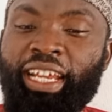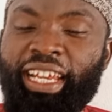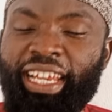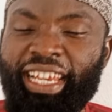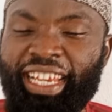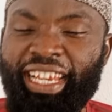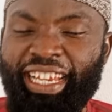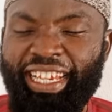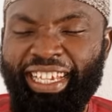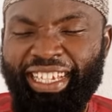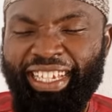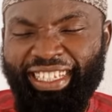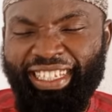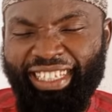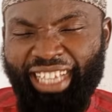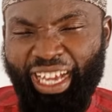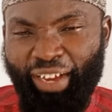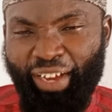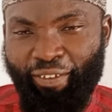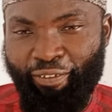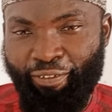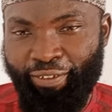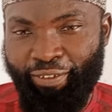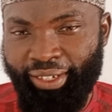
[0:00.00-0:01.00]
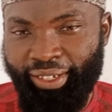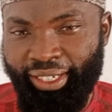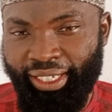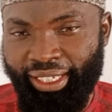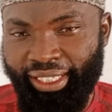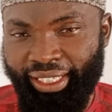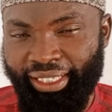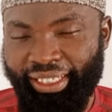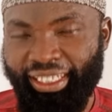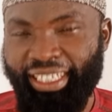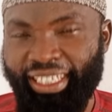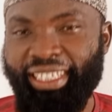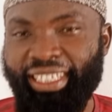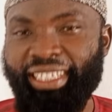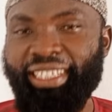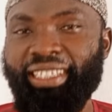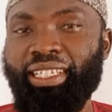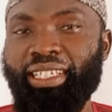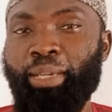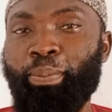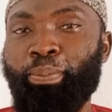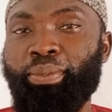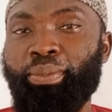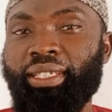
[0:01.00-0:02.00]
He is afraid. This
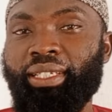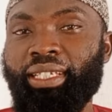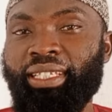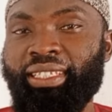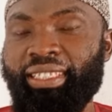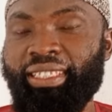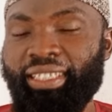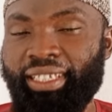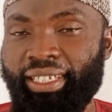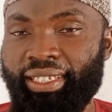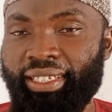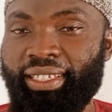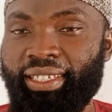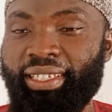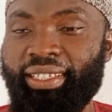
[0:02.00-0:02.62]
is the present tense.